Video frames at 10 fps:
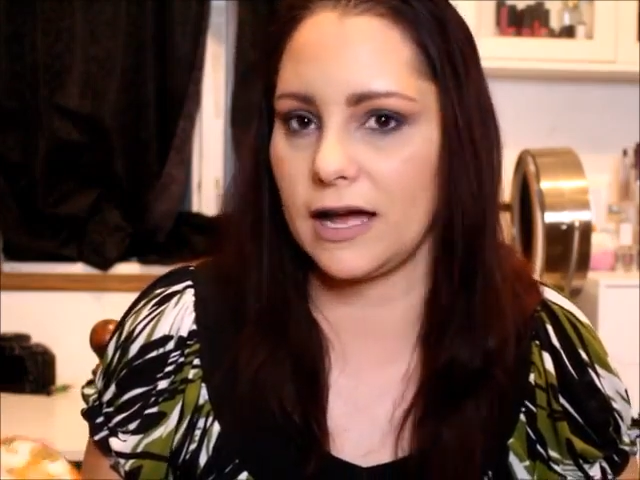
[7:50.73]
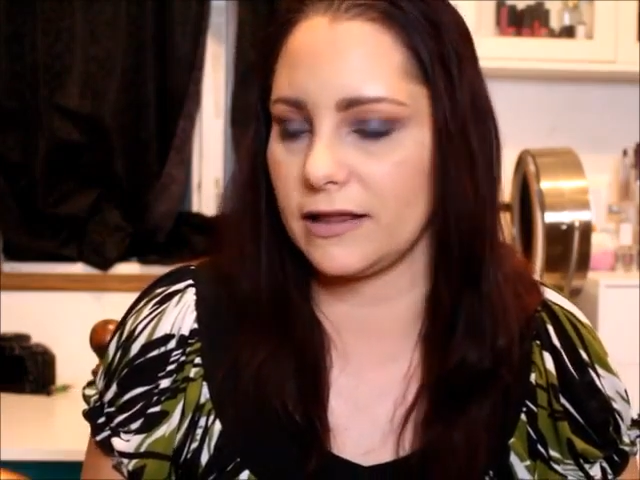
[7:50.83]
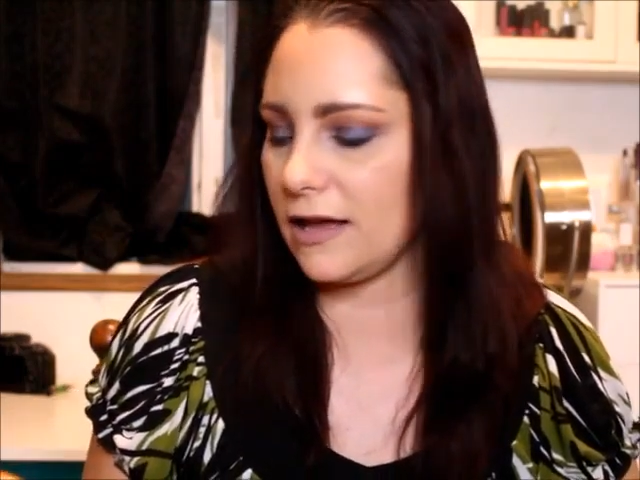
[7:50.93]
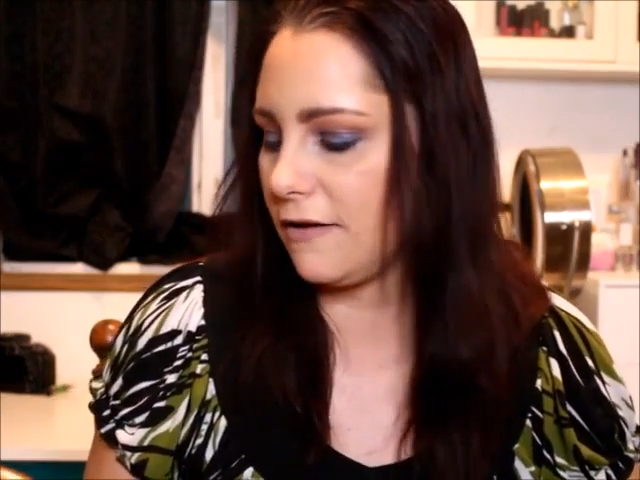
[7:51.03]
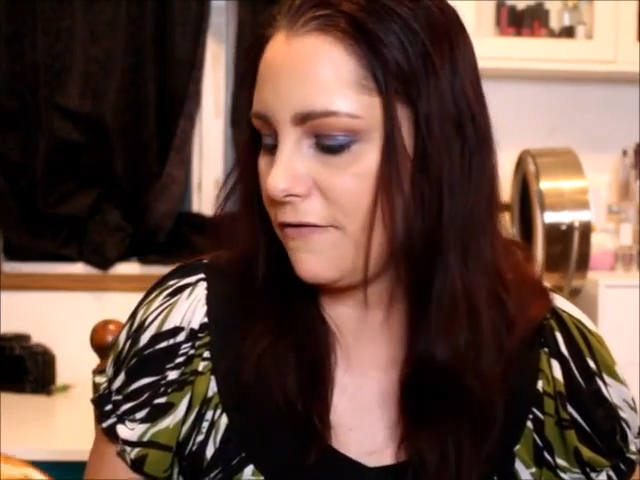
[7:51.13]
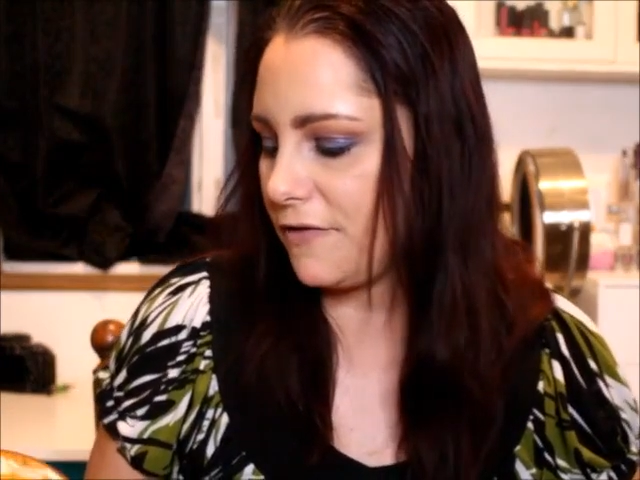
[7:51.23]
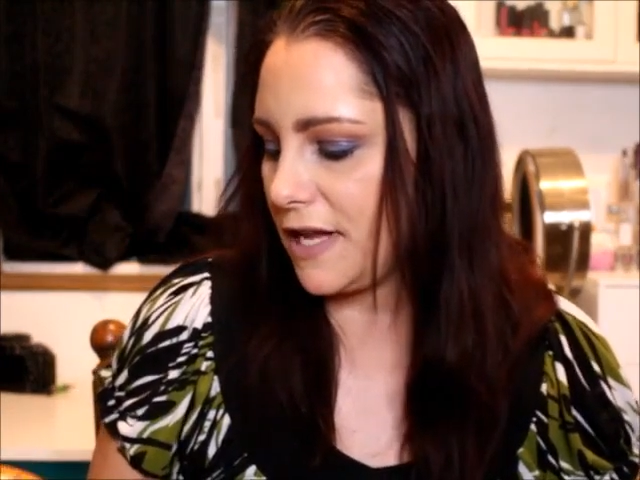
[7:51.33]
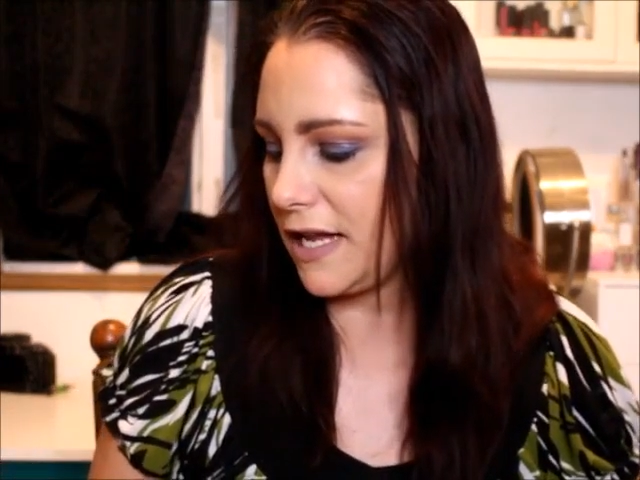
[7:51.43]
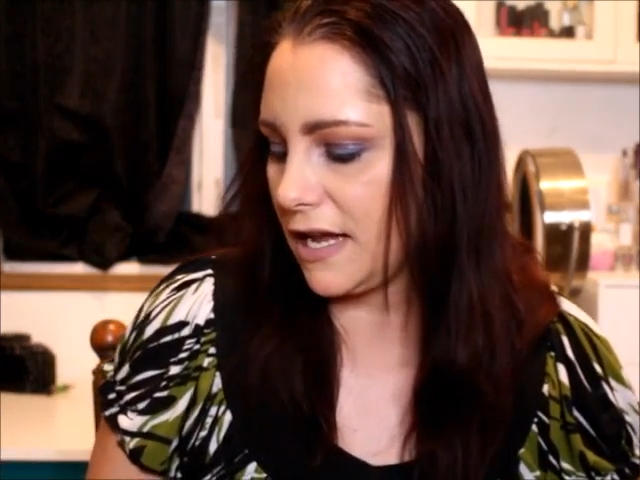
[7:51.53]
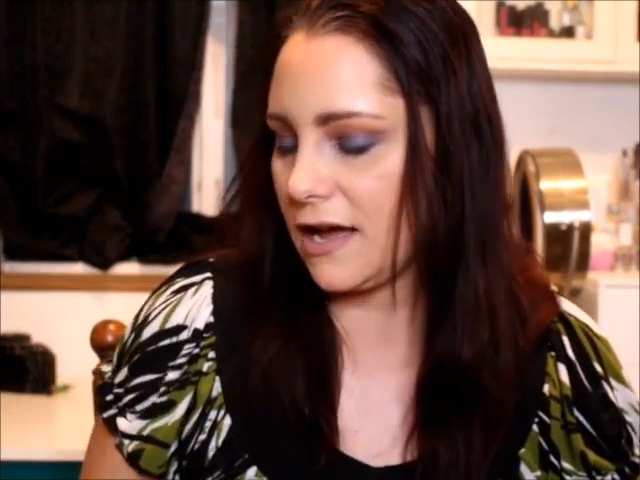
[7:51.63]
love
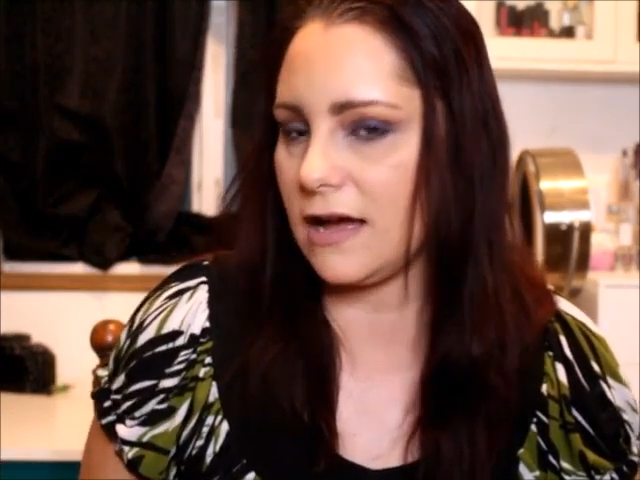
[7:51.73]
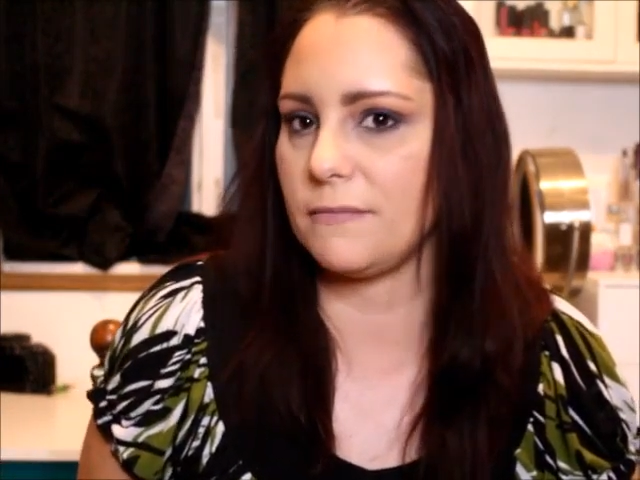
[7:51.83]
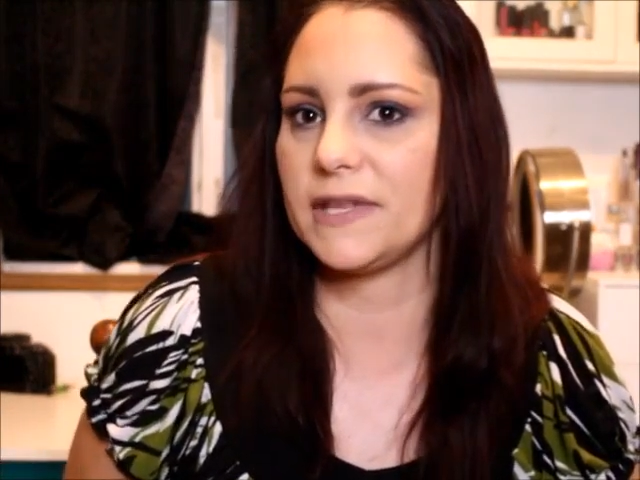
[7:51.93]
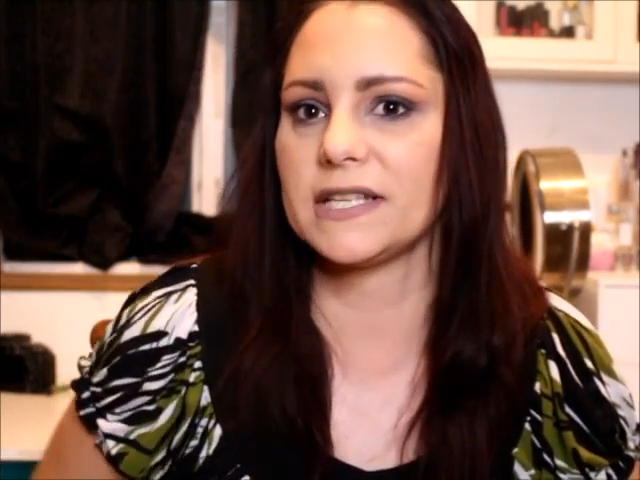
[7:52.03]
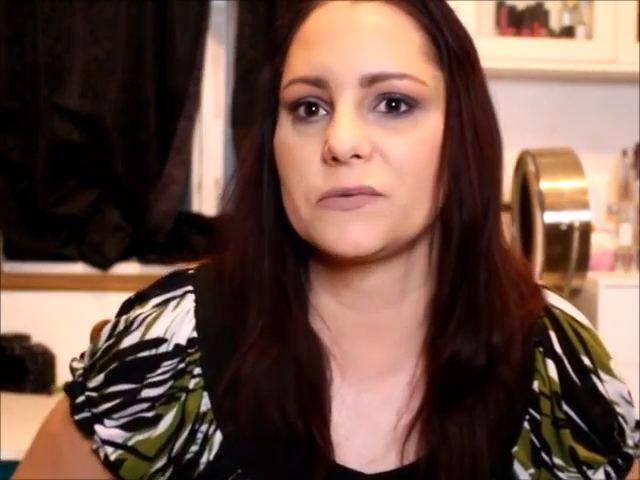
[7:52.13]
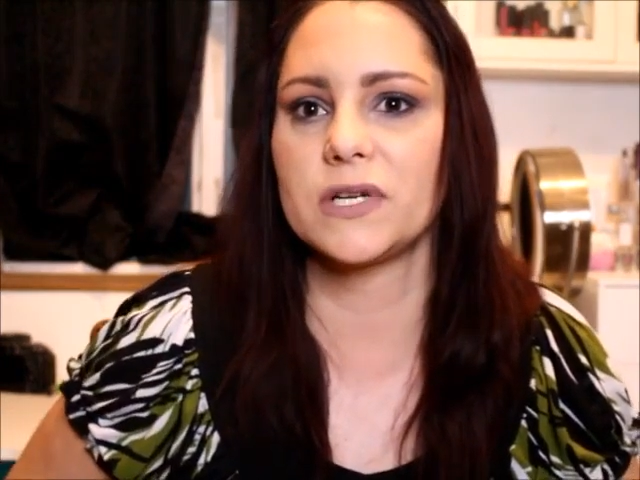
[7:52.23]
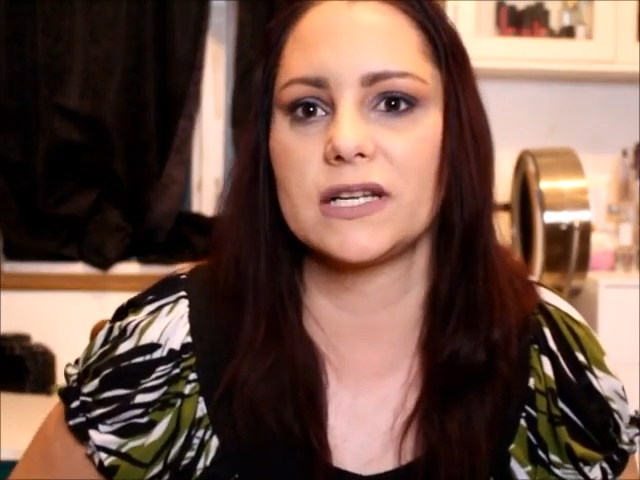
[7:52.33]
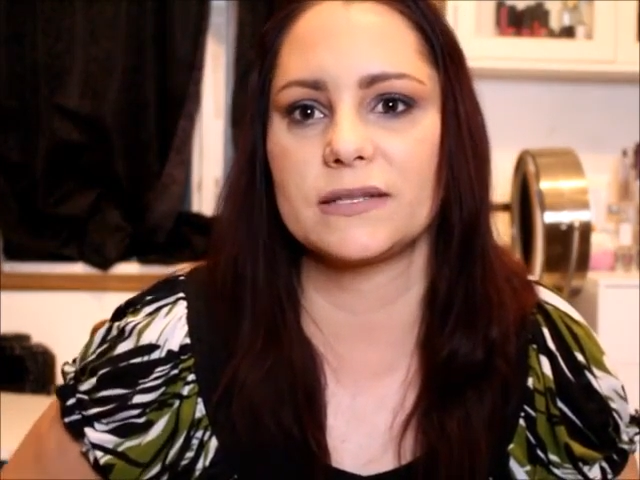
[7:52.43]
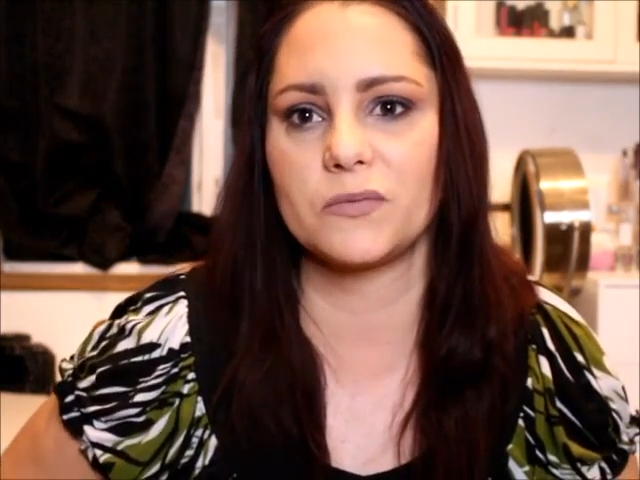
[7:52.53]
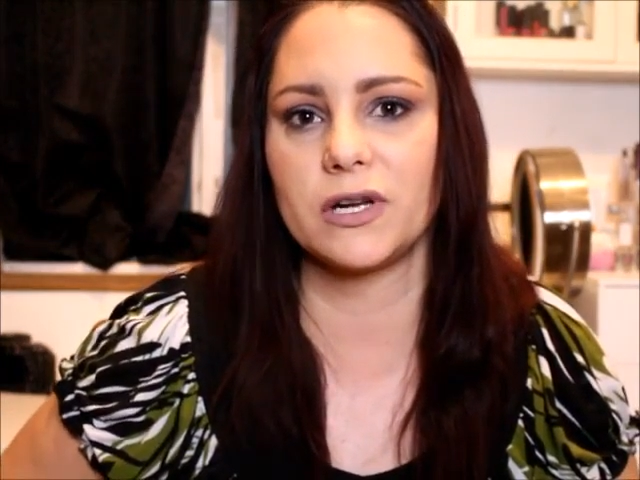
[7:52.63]
the this one
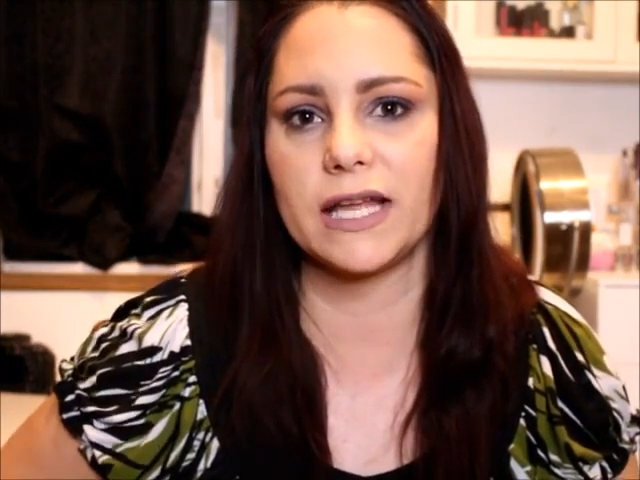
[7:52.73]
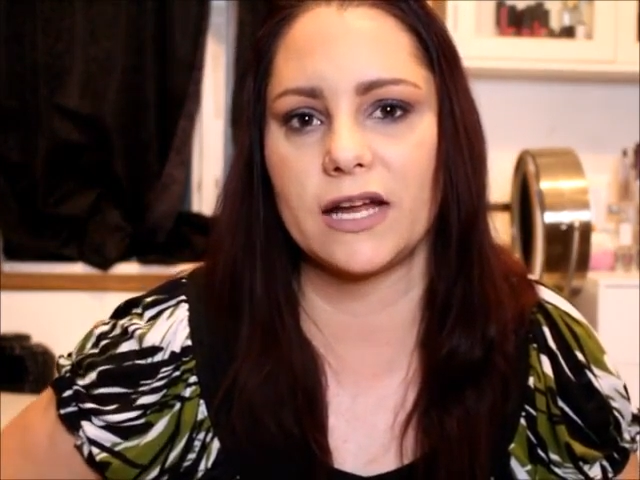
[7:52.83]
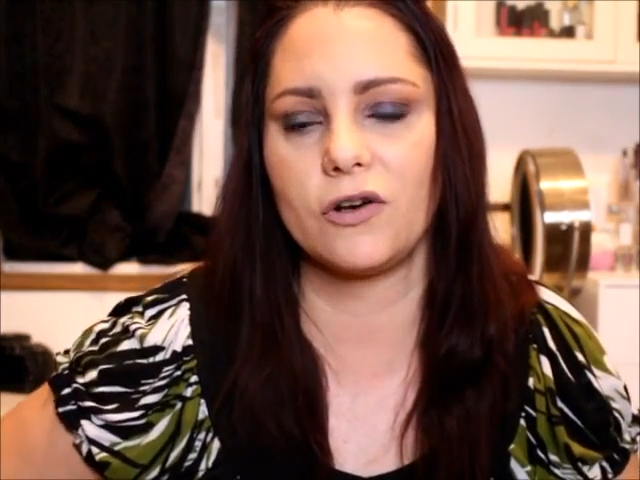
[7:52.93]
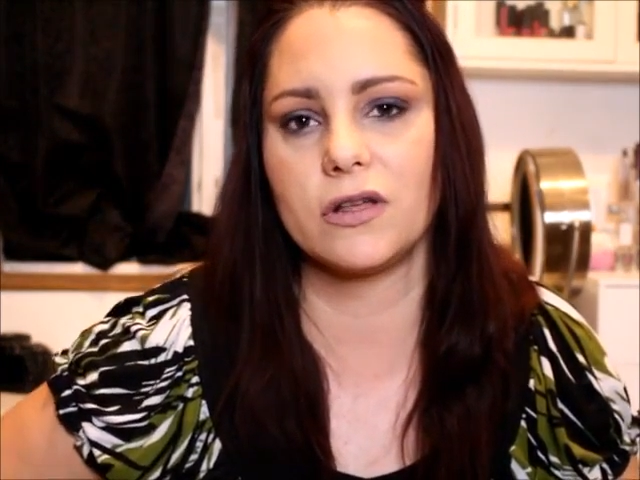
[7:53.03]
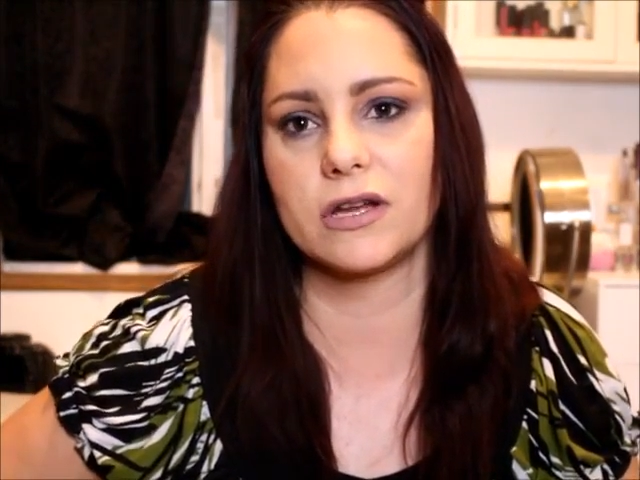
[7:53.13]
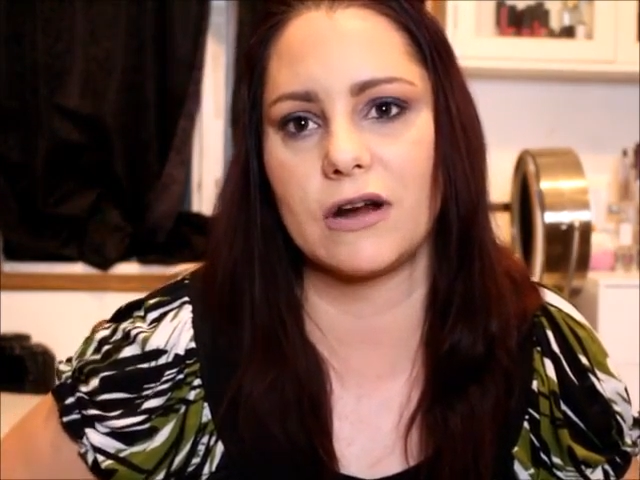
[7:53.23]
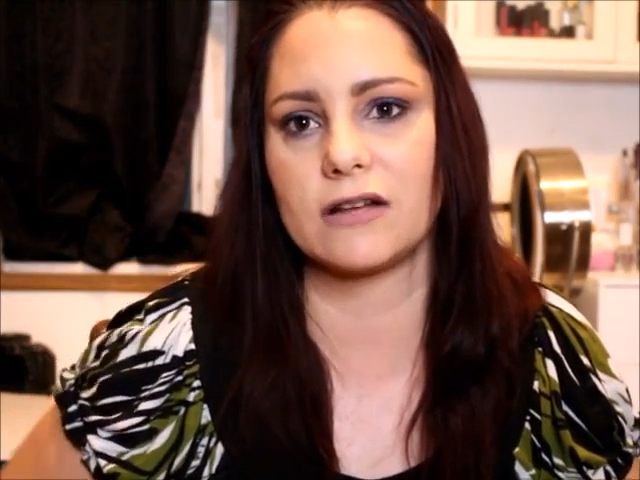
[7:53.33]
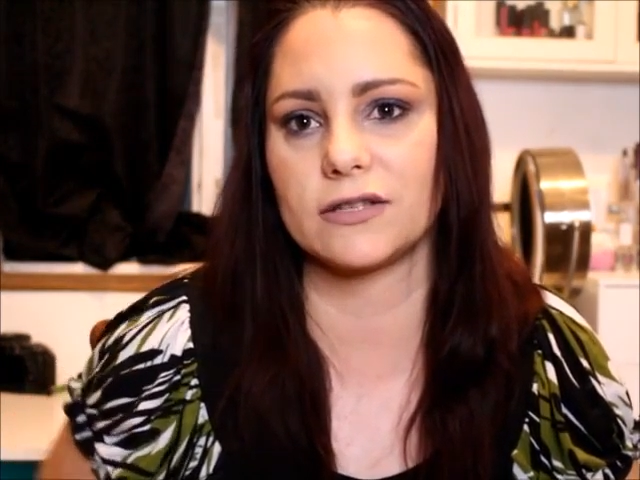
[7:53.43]
is more like a holy grail,